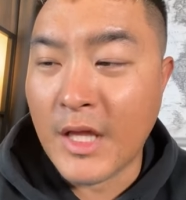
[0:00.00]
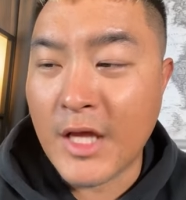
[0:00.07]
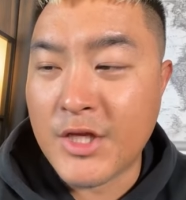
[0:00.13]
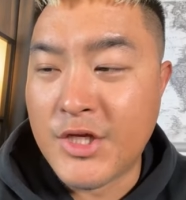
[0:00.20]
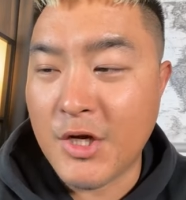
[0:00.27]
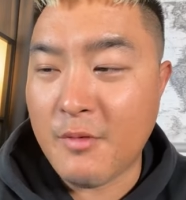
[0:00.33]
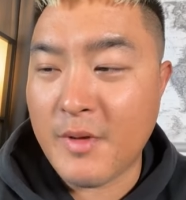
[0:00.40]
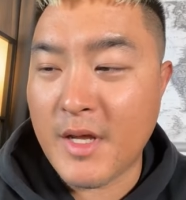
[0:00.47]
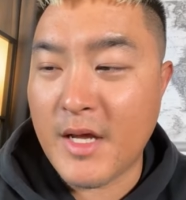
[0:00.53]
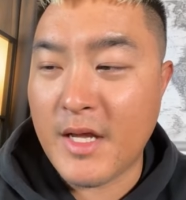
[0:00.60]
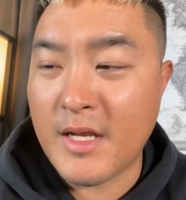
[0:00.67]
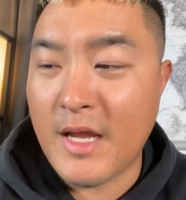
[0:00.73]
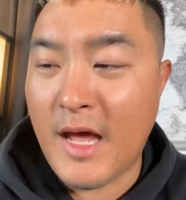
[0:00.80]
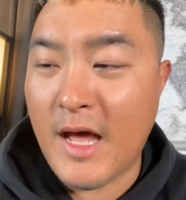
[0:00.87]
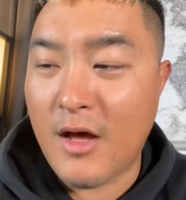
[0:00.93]

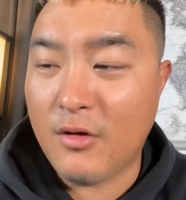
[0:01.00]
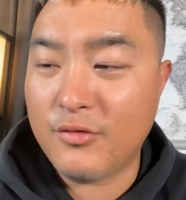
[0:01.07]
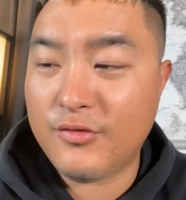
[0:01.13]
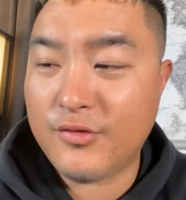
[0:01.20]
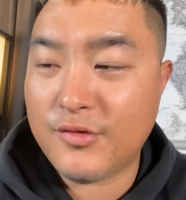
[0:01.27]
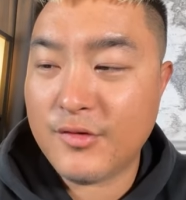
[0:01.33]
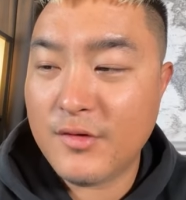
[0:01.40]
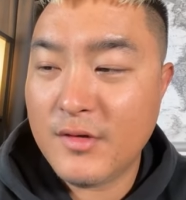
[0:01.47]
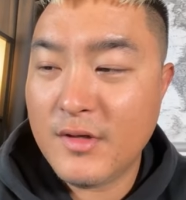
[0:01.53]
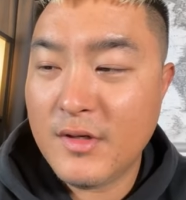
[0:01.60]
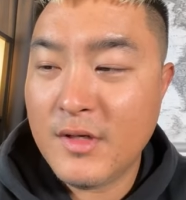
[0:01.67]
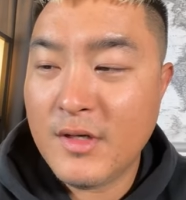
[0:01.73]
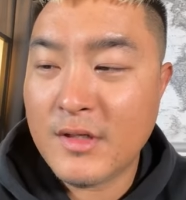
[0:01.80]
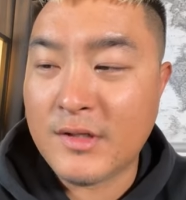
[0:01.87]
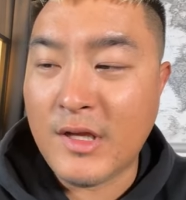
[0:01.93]
Nigeria in the house.
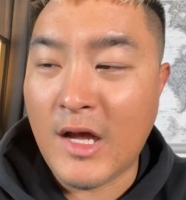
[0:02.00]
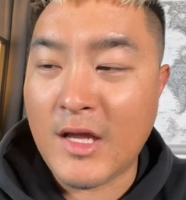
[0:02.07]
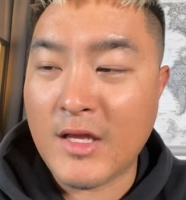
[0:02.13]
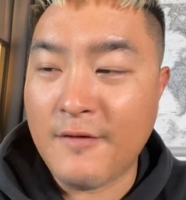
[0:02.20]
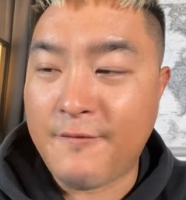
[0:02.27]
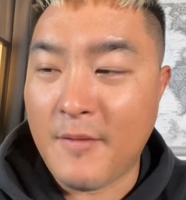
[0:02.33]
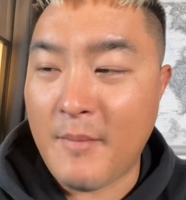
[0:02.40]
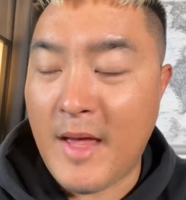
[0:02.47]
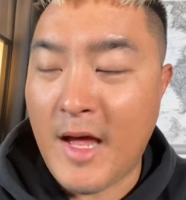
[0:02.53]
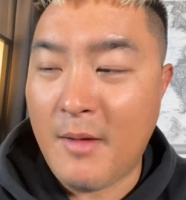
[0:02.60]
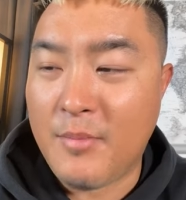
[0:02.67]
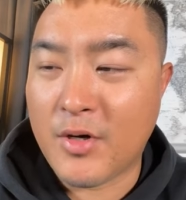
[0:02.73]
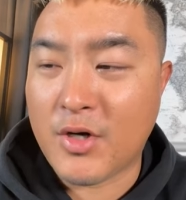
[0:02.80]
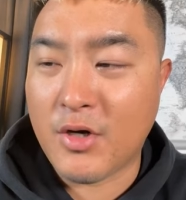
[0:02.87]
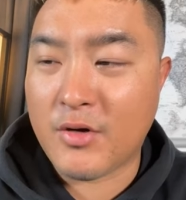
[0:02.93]
Tanya from
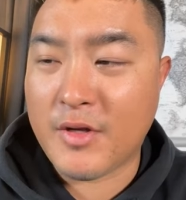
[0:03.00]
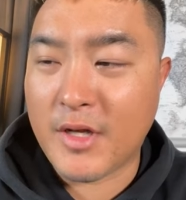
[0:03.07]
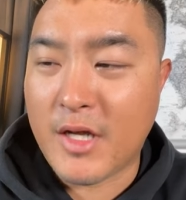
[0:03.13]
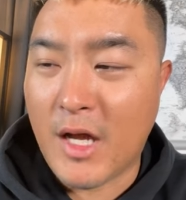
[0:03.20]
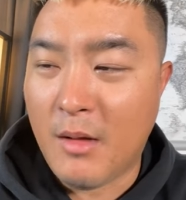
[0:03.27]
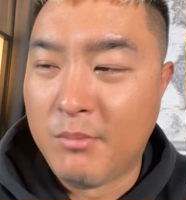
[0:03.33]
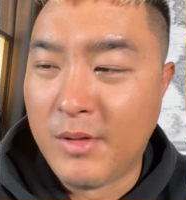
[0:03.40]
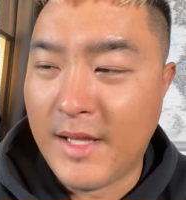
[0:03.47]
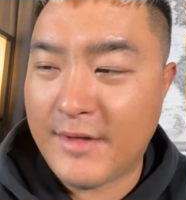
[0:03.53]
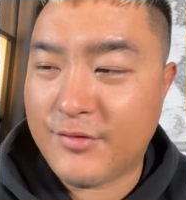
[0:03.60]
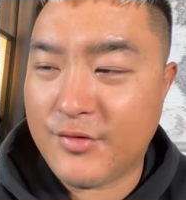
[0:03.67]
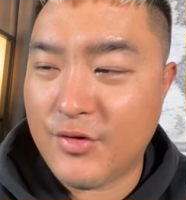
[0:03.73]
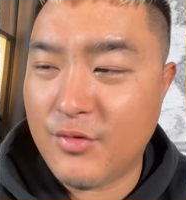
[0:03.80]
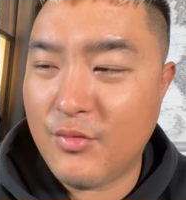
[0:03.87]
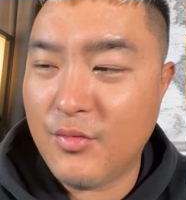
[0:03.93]
Albuquerque. God
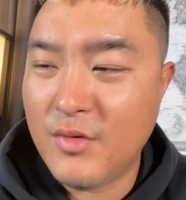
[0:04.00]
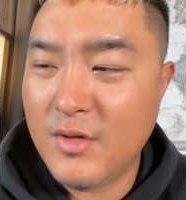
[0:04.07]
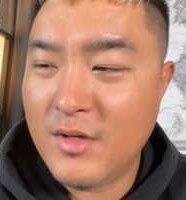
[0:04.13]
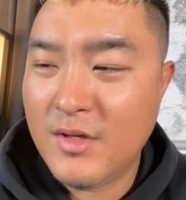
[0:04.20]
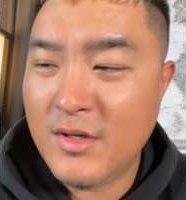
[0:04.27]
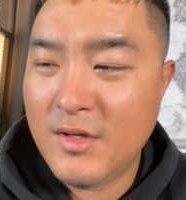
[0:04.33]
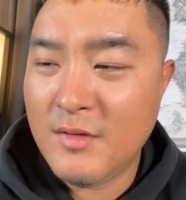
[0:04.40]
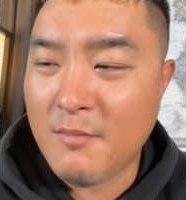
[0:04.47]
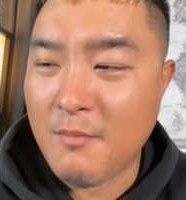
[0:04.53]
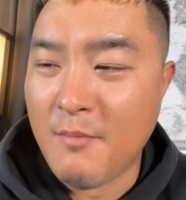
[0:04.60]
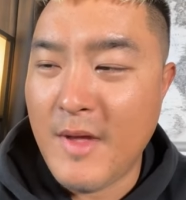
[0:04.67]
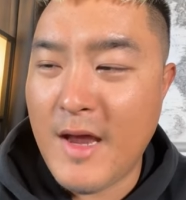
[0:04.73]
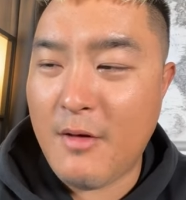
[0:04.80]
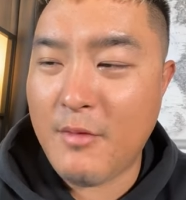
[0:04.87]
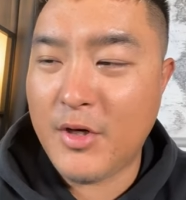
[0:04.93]
bless you.
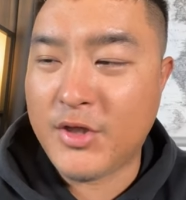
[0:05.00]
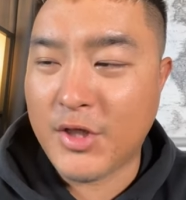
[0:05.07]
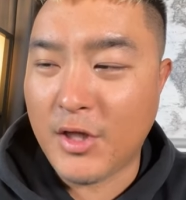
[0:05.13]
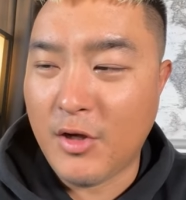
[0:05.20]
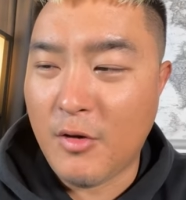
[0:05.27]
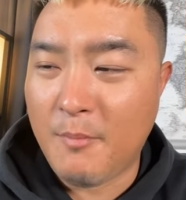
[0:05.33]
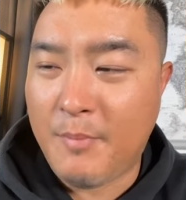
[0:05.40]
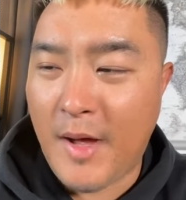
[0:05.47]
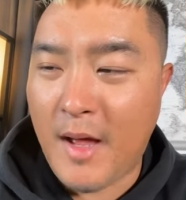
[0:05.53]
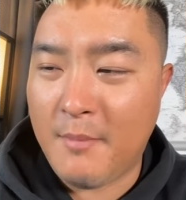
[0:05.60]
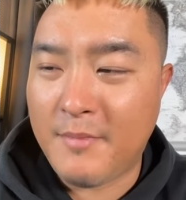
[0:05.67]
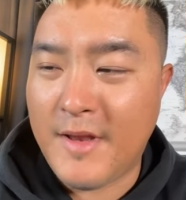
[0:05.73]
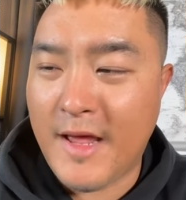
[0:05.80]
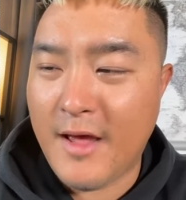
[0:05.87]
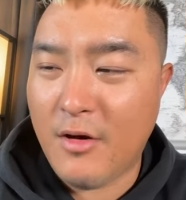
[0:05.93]
Mary Shalom
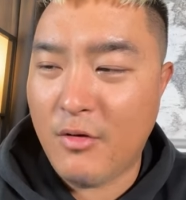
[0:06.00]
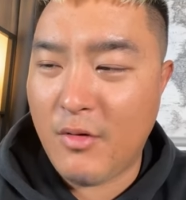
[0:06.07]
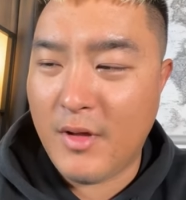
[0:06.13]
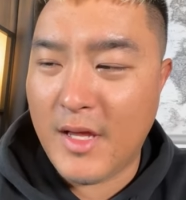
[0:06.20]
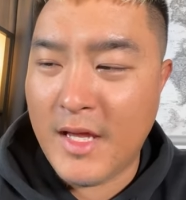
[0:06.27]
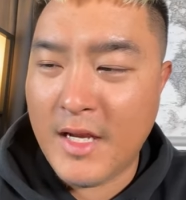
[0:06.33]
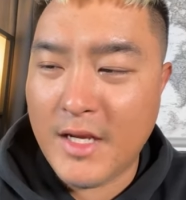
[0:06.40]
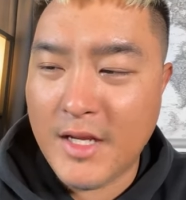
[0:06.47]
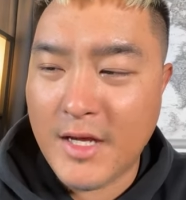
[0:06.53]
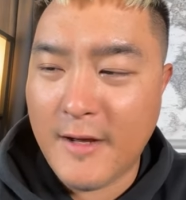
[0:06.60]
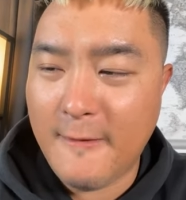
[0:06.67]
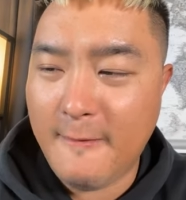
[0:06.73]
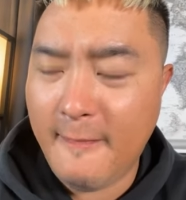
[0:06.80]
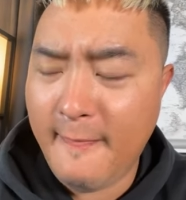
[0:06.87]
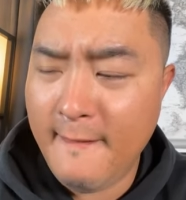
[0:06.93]
Palmdale,
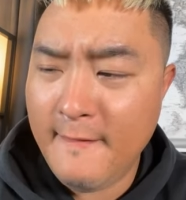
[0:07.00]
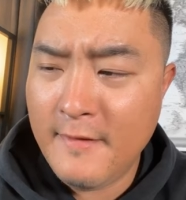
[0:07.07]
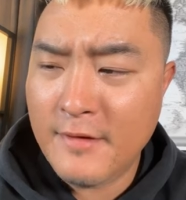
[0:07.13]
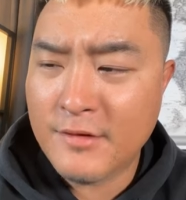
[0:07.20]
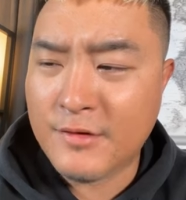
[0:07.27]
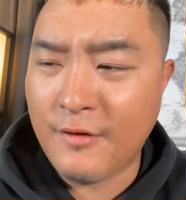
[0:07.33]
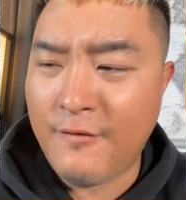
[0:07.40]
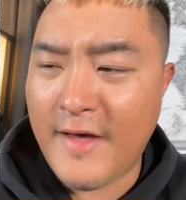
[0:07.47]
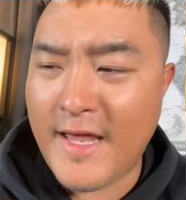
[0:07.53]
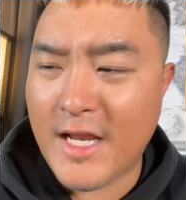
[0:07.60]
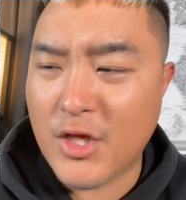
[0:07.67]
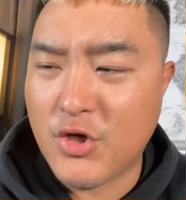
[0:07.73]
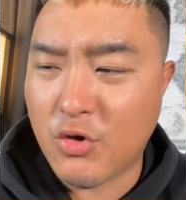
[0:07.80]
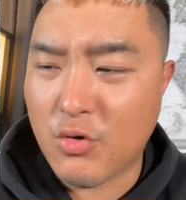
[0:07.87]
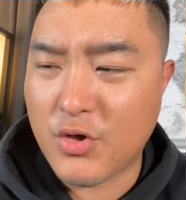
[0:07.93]
India.
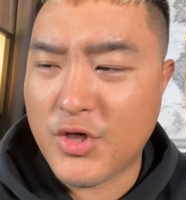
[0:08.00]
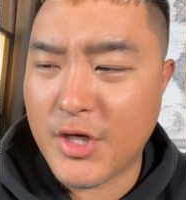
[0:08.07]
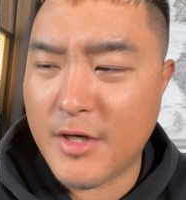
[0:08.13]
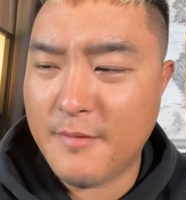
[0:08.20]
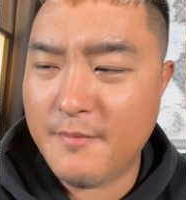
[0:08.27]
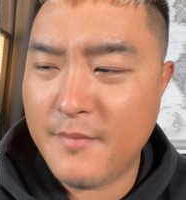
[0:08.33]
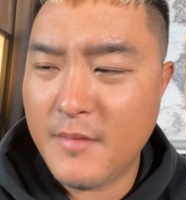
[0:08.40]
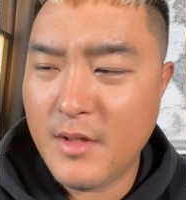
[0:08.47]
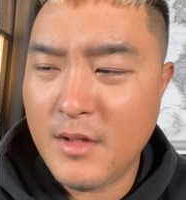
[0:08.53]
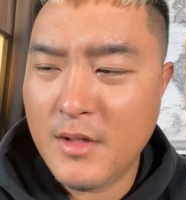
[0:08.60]
Savannah, Georgia.